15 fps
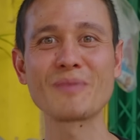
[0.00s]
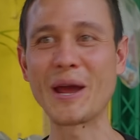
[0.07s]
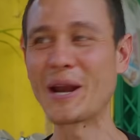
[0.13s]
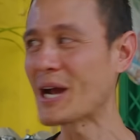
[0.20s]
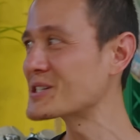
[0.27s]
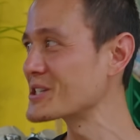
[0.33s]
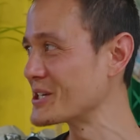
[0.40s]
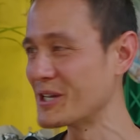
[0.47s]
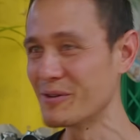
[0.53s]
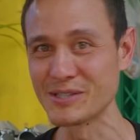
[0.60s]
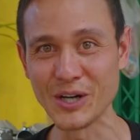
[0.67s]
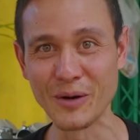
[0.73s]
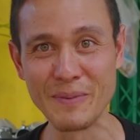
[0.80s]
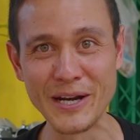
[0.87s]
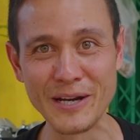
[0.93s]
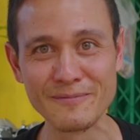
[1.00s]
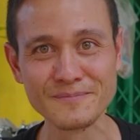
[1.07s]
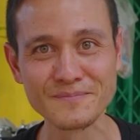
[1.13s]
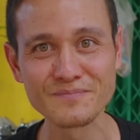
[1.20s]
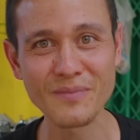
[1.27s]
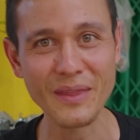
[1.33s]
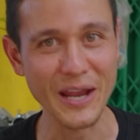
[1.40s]
And actually, he was open
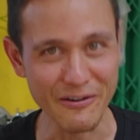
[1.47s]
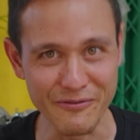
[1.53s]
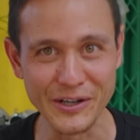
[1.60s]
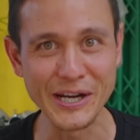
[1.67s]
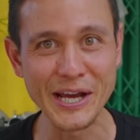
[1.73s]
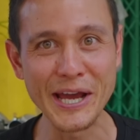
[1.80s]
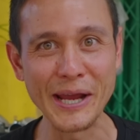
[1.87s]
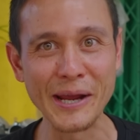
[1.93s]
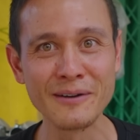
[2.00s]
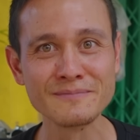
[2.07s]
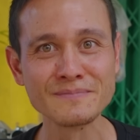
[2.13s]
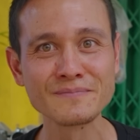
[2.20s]
every day.